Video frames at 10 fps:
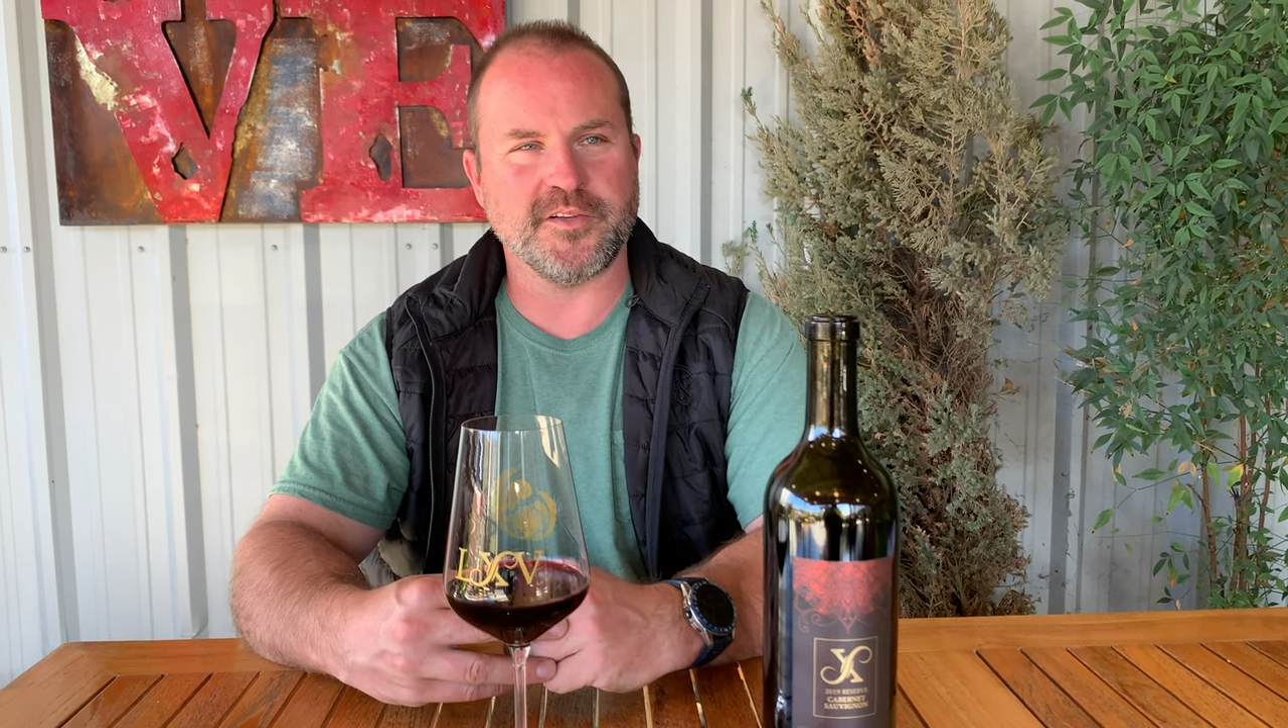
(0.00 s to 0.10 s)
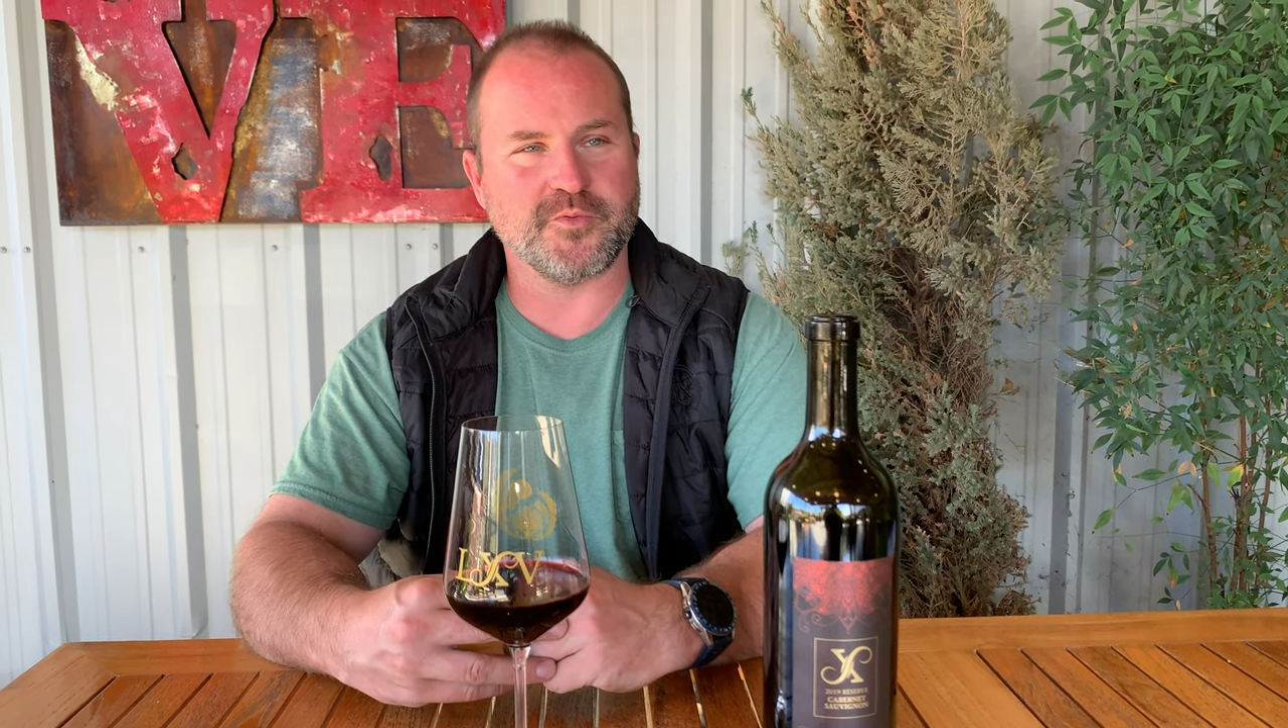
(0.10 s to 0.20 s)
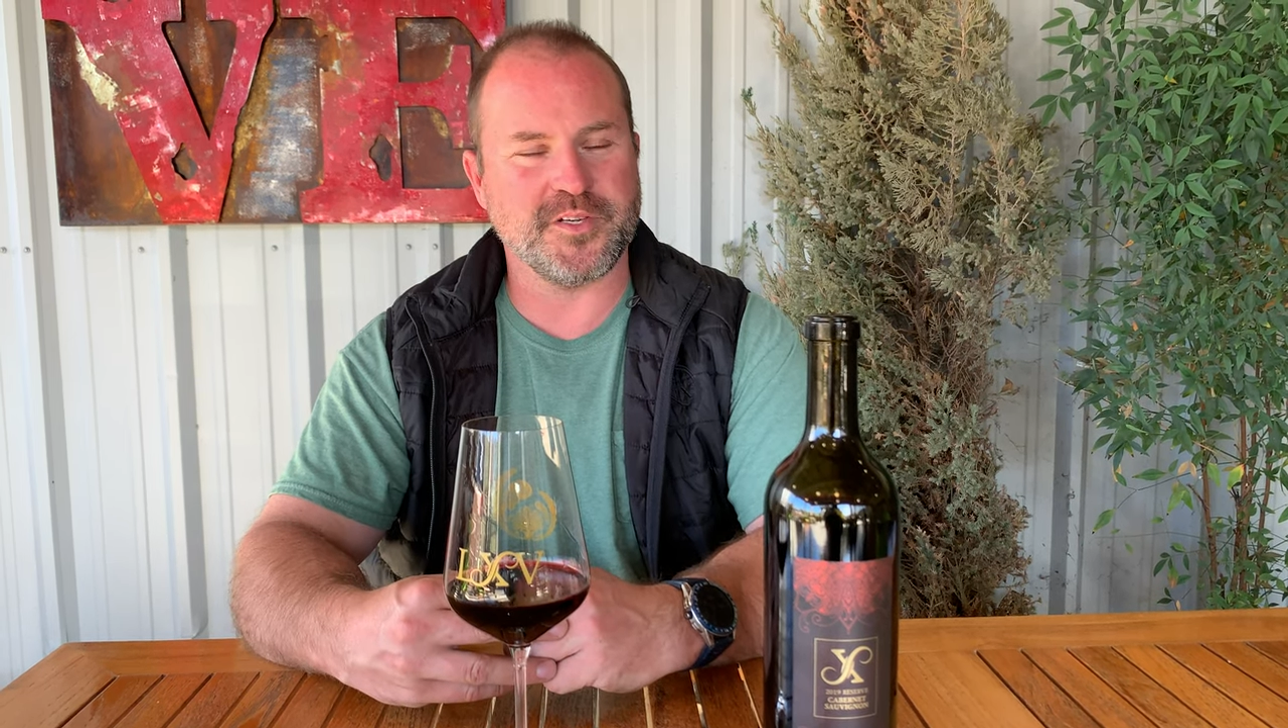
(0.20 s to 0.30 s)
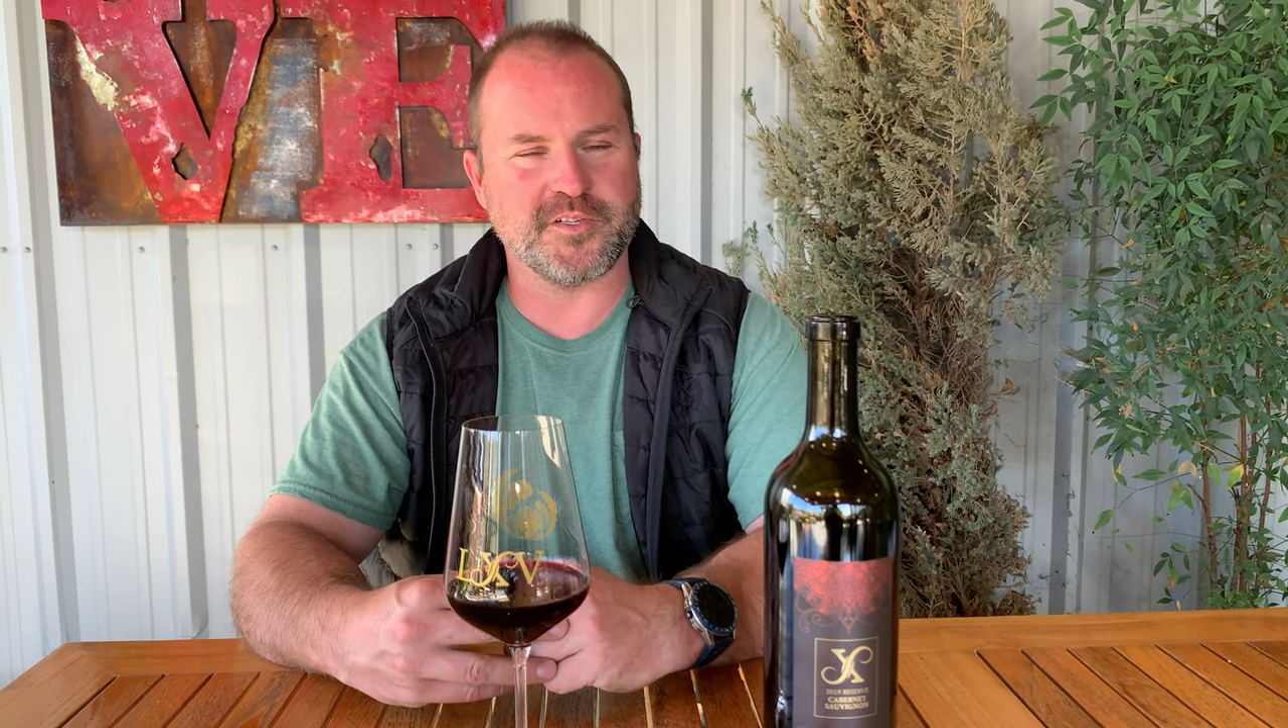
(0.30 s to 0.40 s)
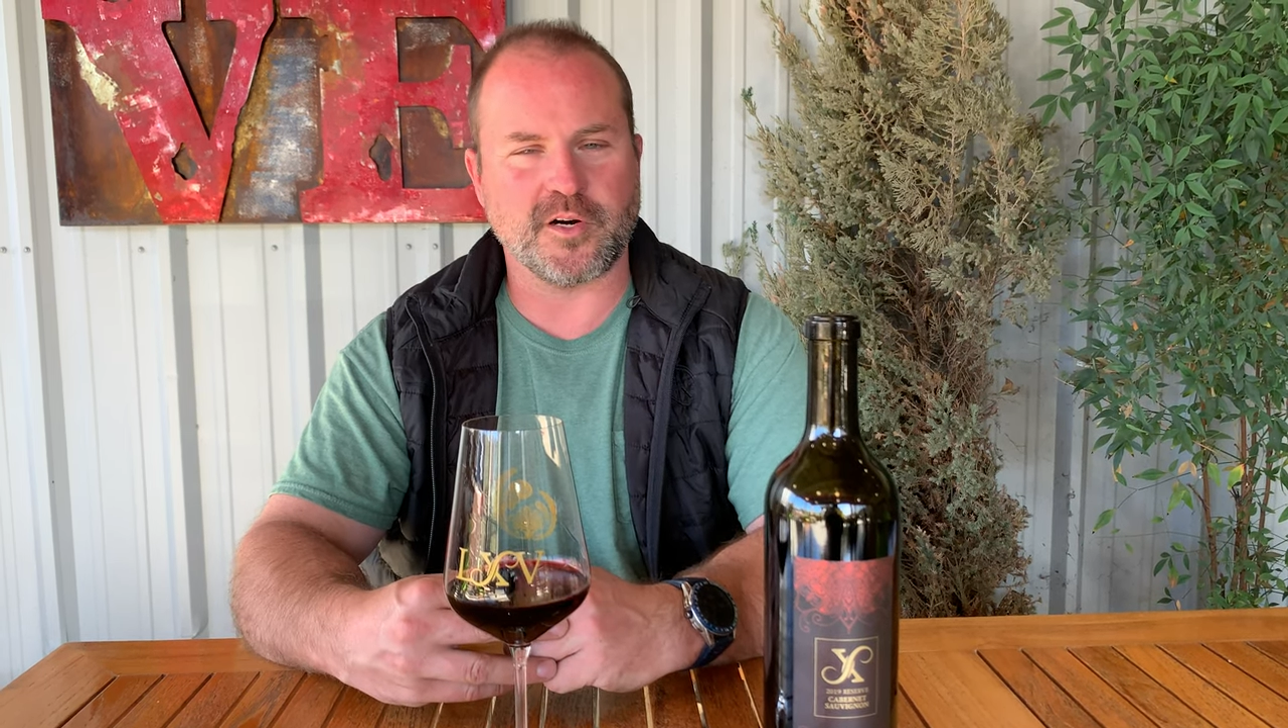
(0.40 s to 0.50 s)
as
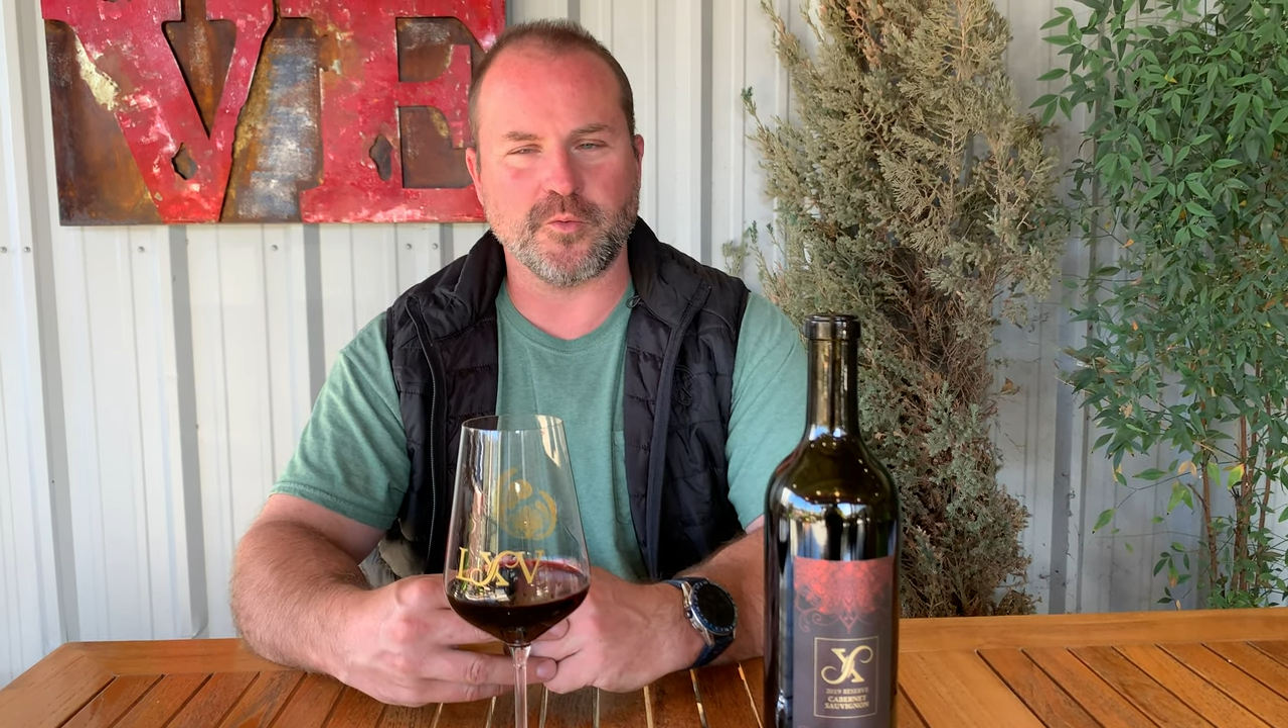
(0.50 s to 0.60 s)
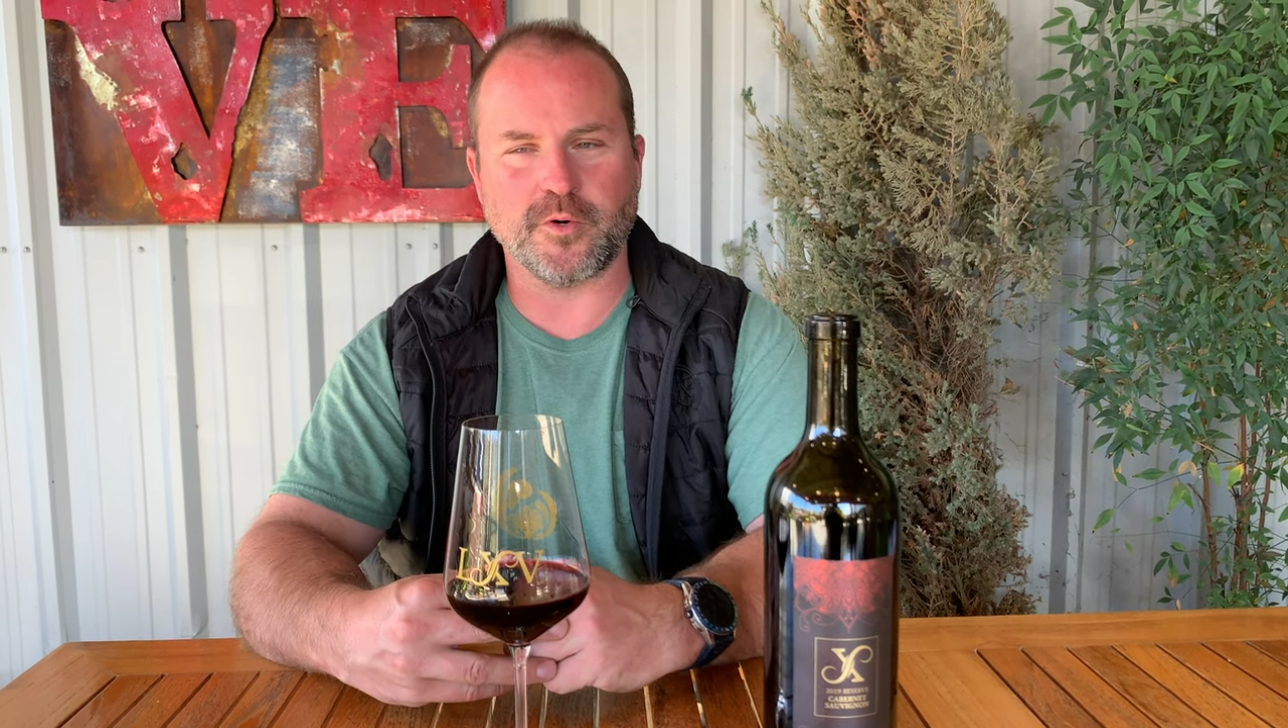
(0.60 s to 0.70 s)
we start